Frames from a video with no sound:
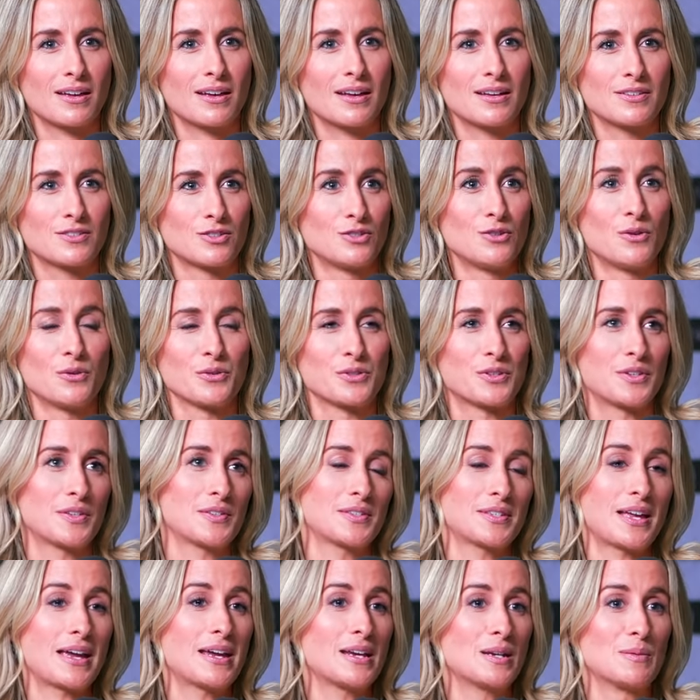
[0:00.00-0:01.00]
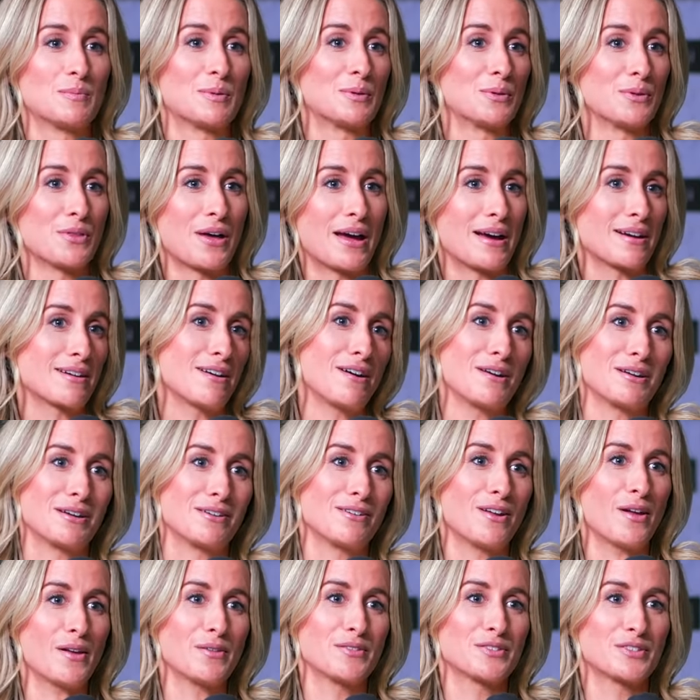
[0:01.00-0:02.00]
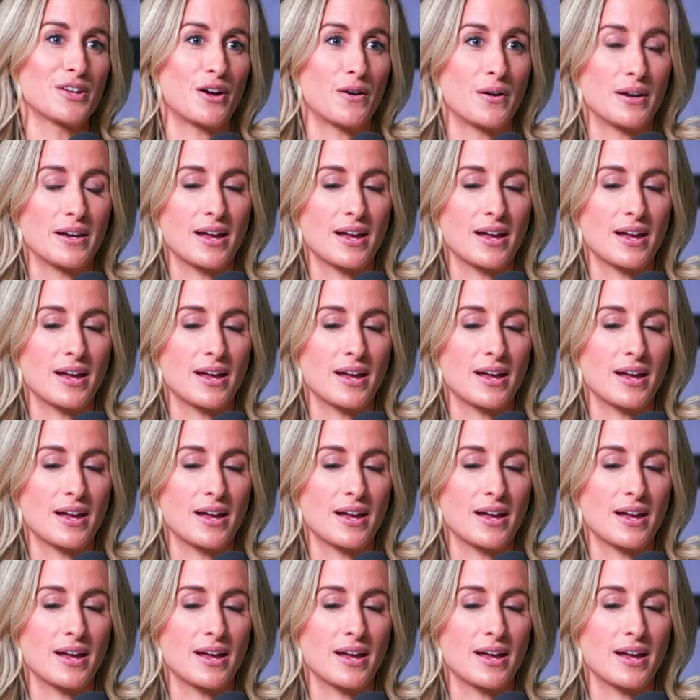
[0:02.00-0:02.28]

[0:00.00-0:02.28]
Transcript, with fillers: it's not sustainable that kind of lifestyle